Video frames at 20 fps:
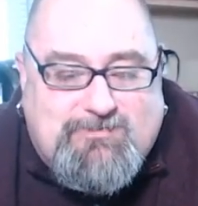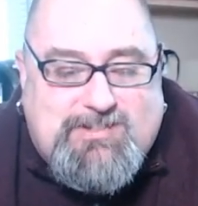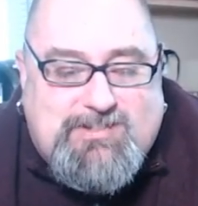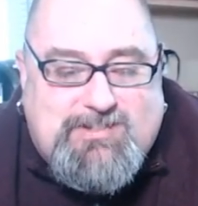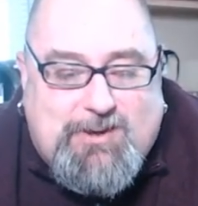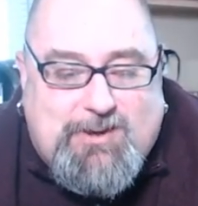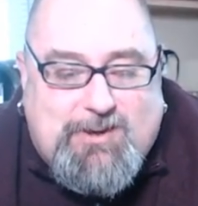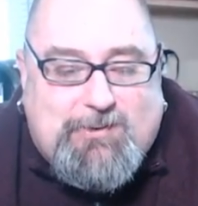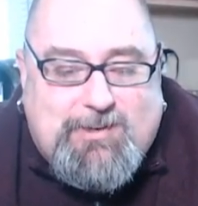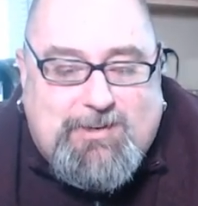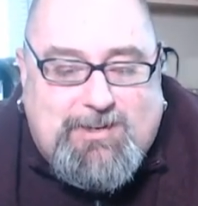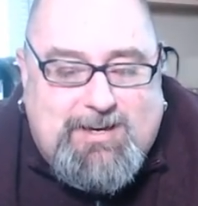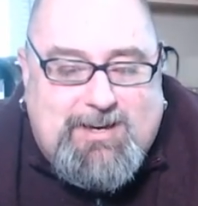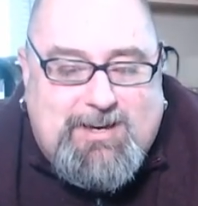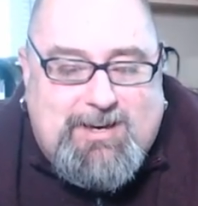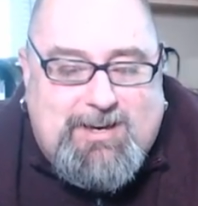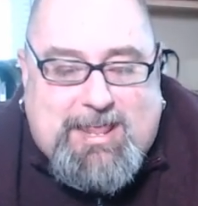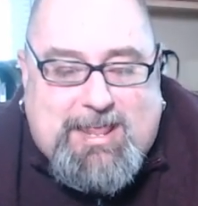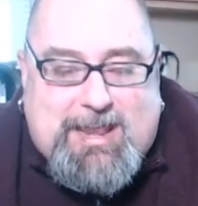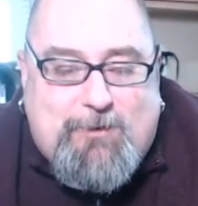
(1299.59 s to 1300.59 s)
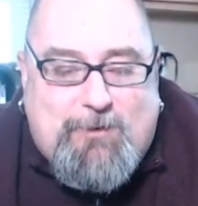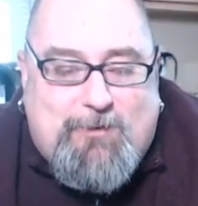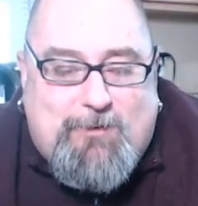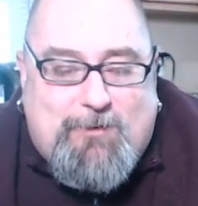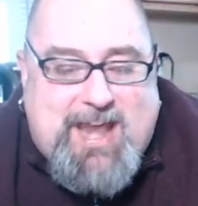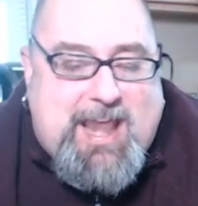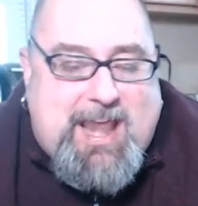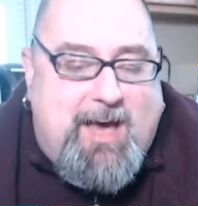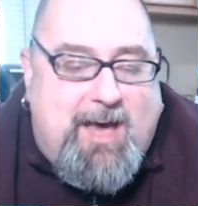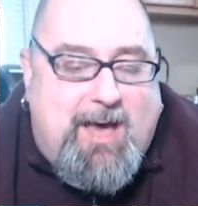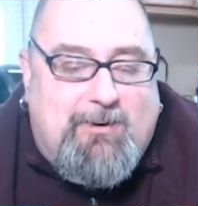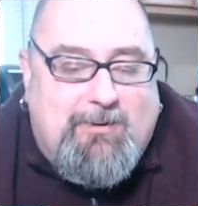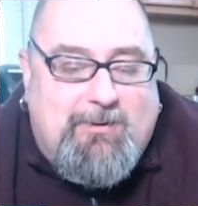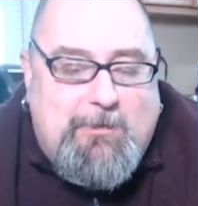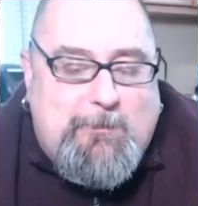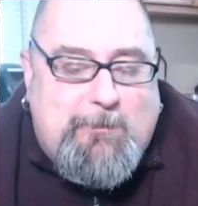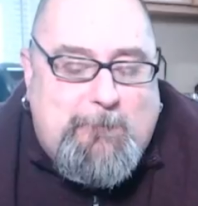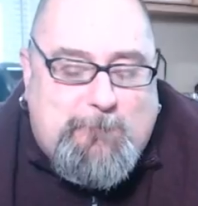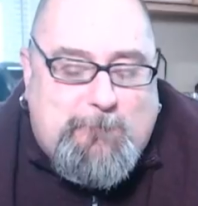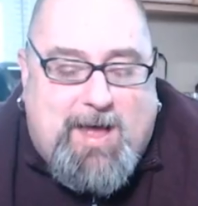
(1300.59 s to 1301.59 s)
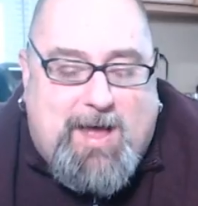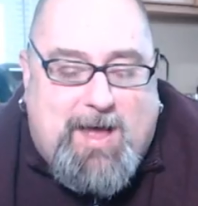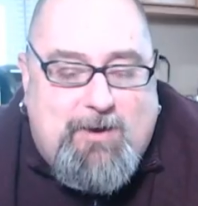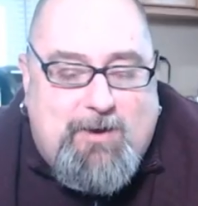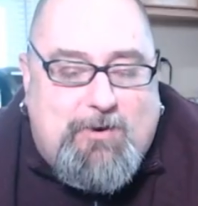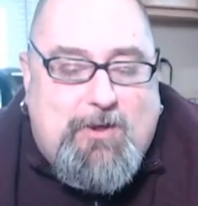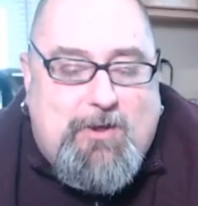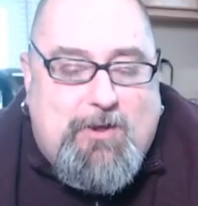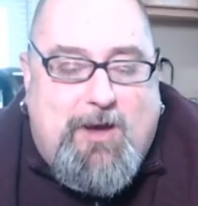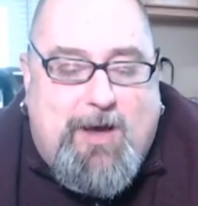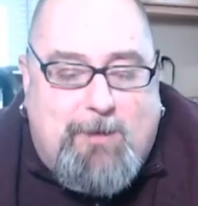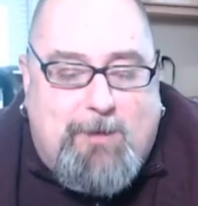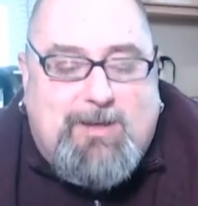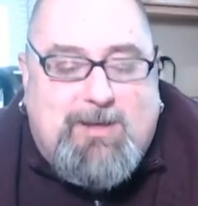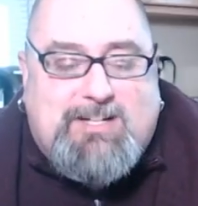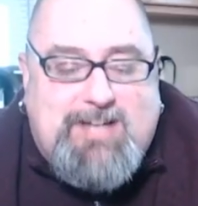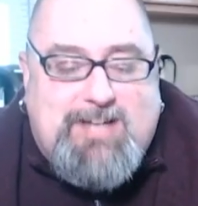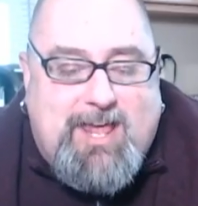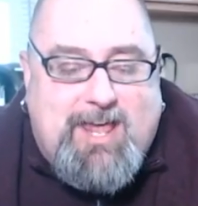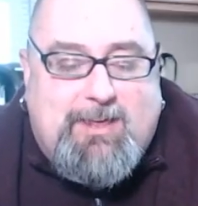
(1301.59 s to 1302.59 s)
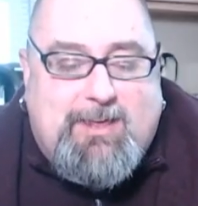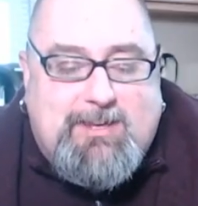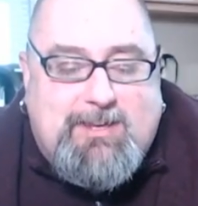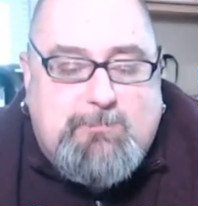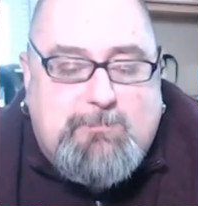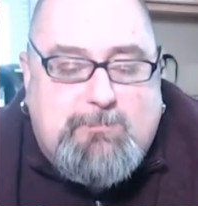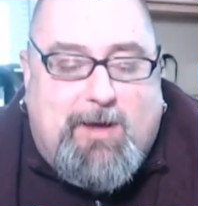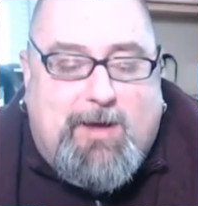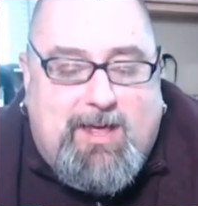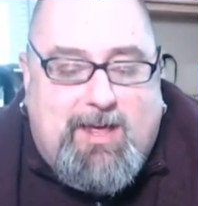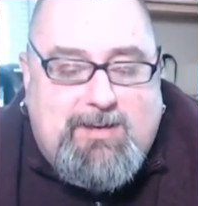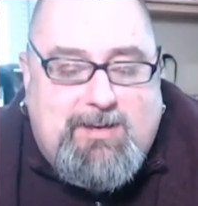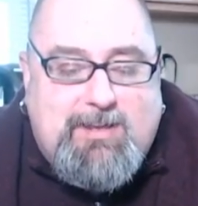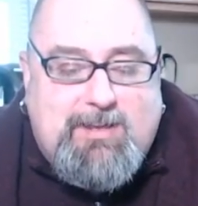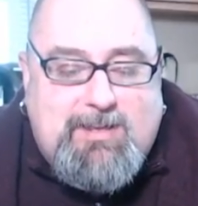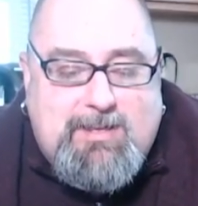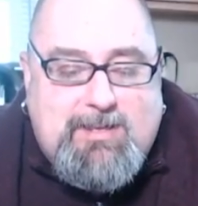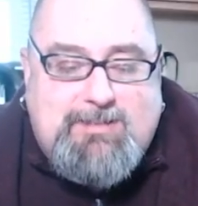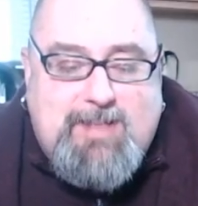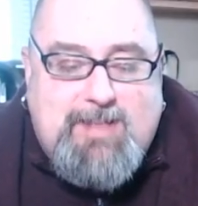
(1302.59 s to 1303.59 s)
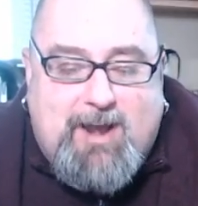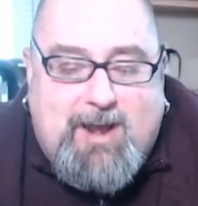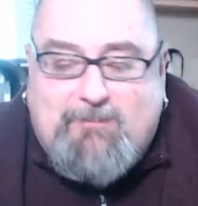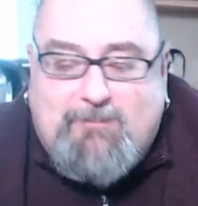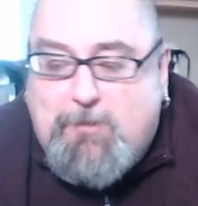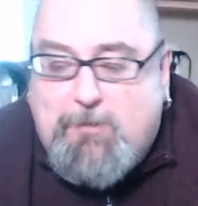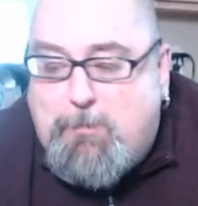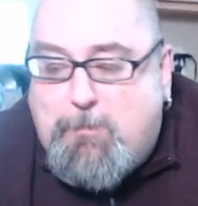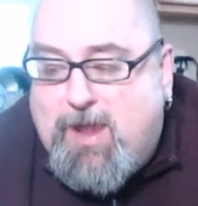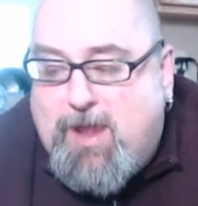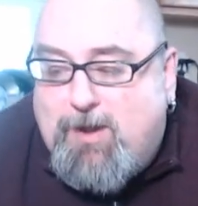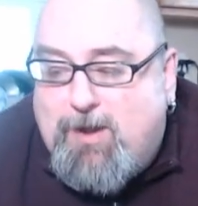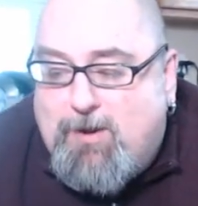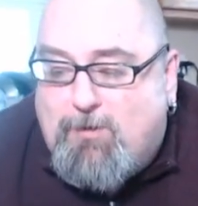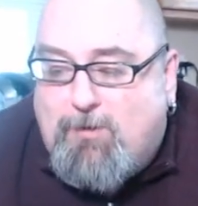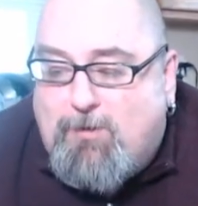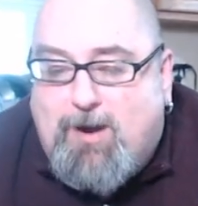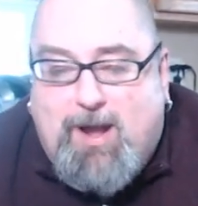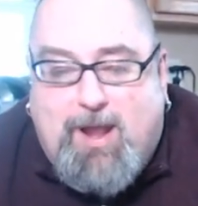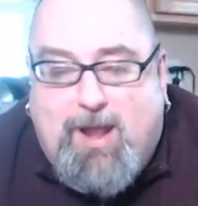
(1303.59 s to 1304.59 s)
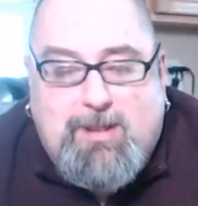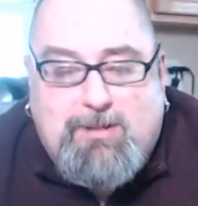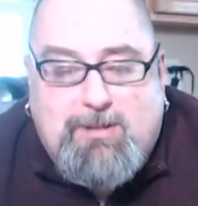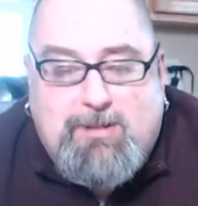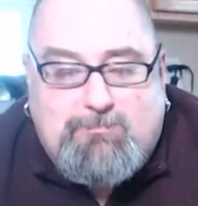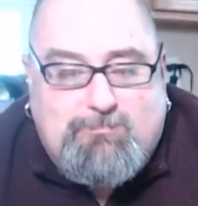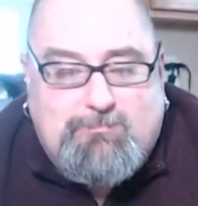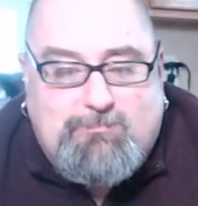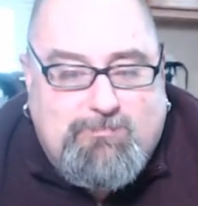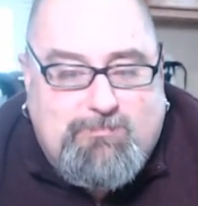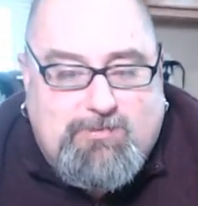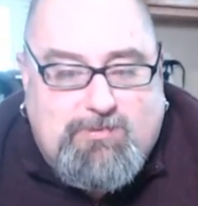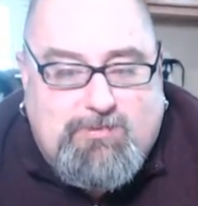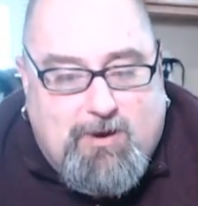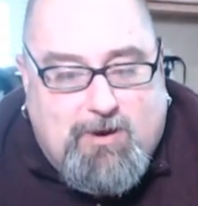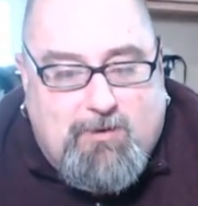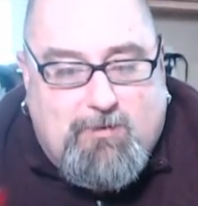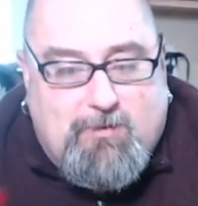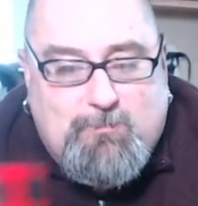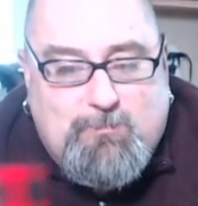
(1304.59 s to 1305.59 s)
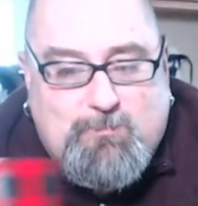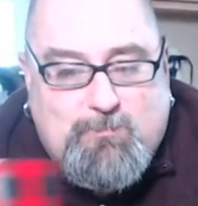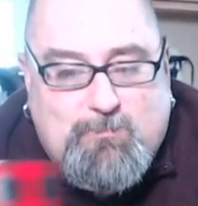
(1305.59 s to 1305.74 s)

So, and right now, I don't know how much that is, but it's not enough to pay your rent. So,